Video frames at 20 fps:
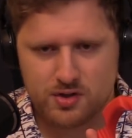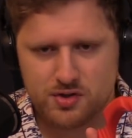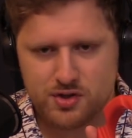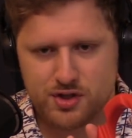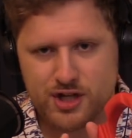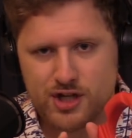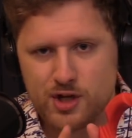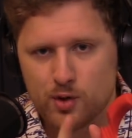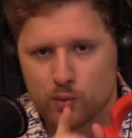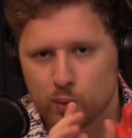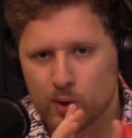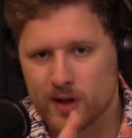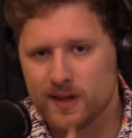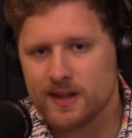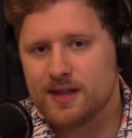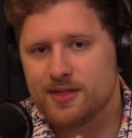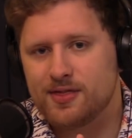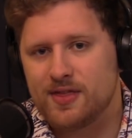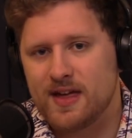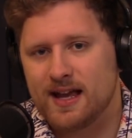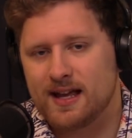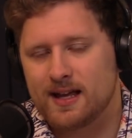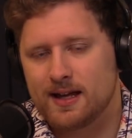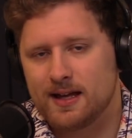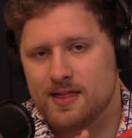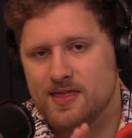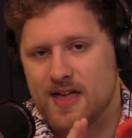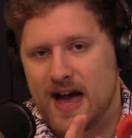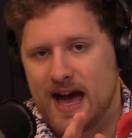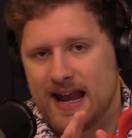Do you really think
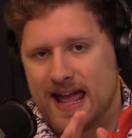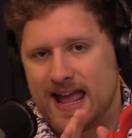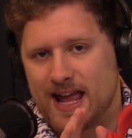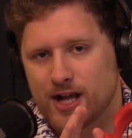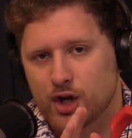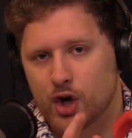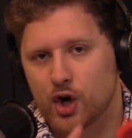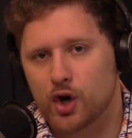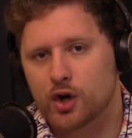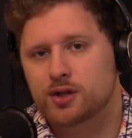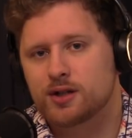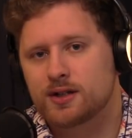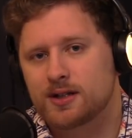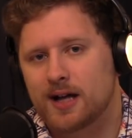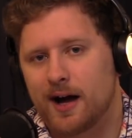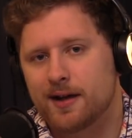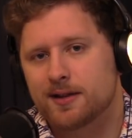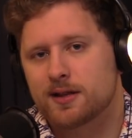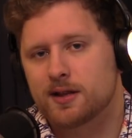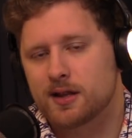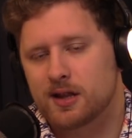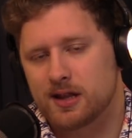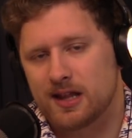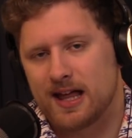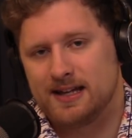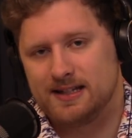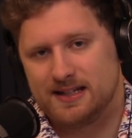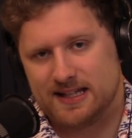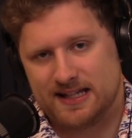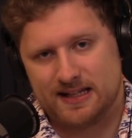that a Kirk
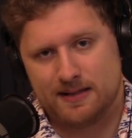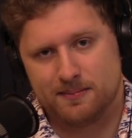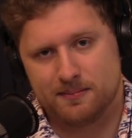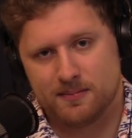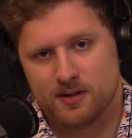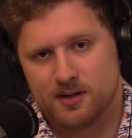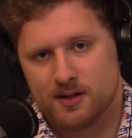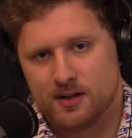Cousins-led team